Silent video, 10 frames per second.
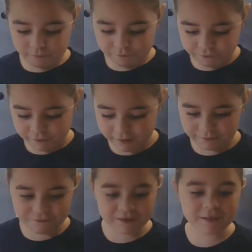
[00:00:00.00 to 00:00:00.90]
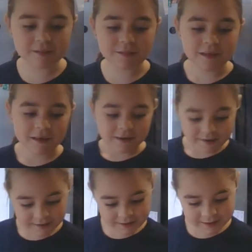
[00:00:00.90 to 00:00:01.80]
Four things
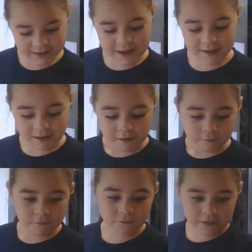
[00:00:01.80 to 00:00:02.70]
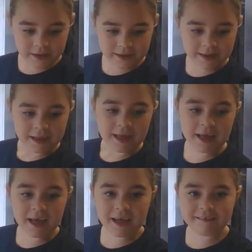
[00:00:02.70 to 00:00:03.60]
today we'll need
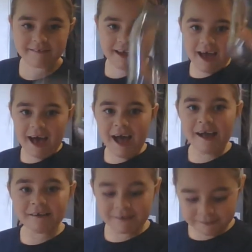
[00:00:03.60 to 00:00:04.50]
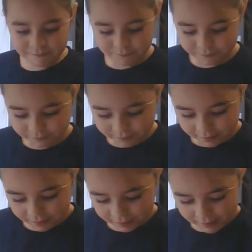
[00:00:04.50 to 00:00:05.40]
a jar
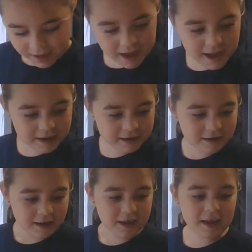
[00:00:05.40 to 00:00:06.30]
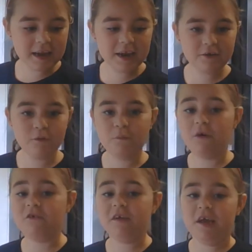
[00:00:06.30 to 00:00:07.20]
and a little
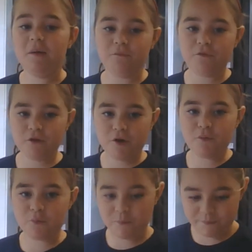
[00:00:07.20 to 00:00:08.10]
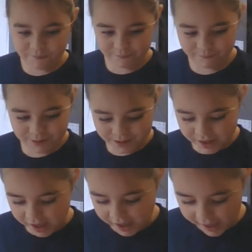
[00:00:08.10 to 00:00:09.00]
washing up soap.
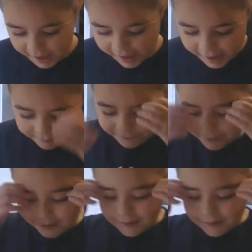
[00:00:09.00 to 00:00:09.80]
Um,